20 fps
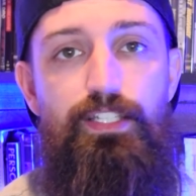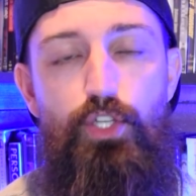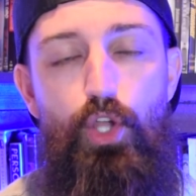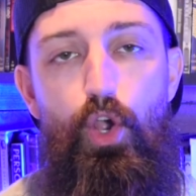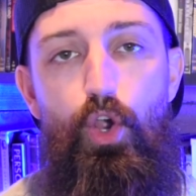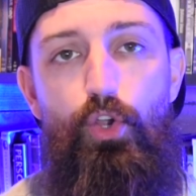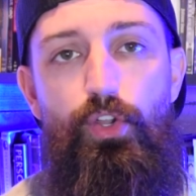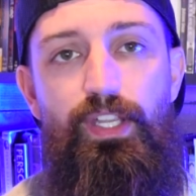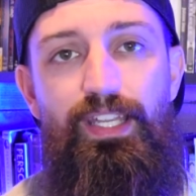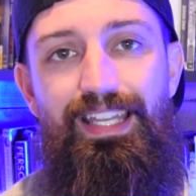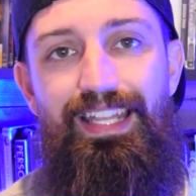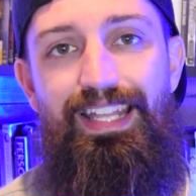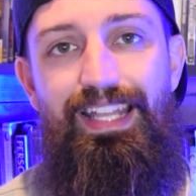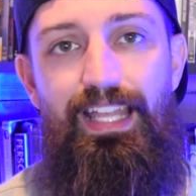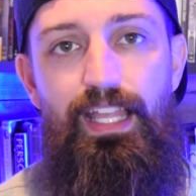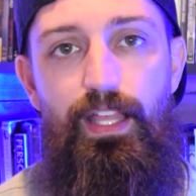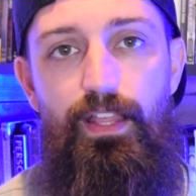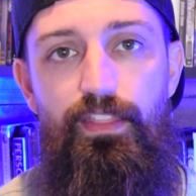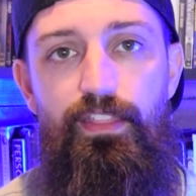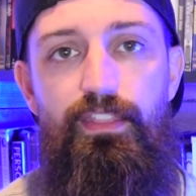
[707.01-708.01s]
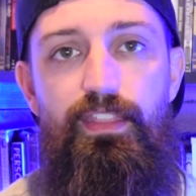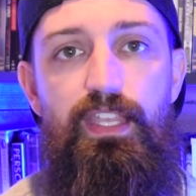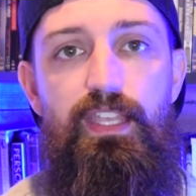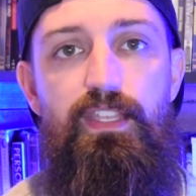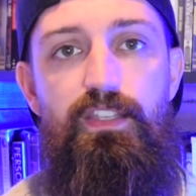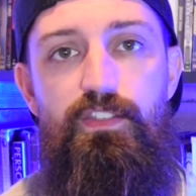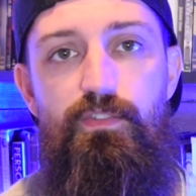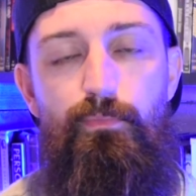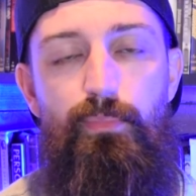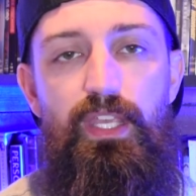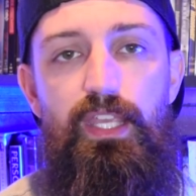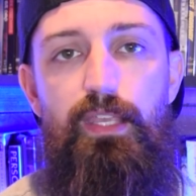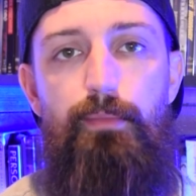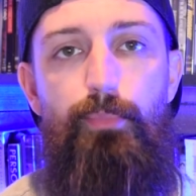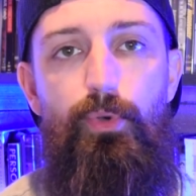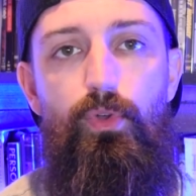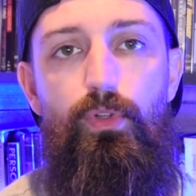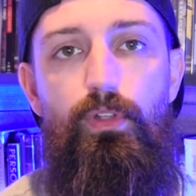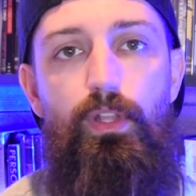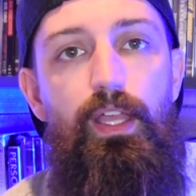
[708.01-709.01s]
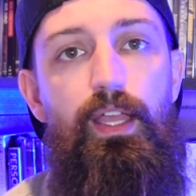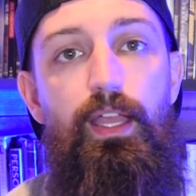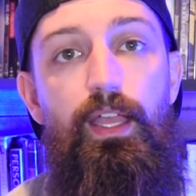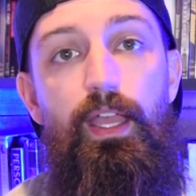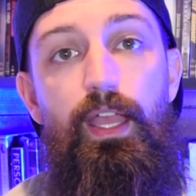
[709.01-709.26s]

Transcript: targeting these people,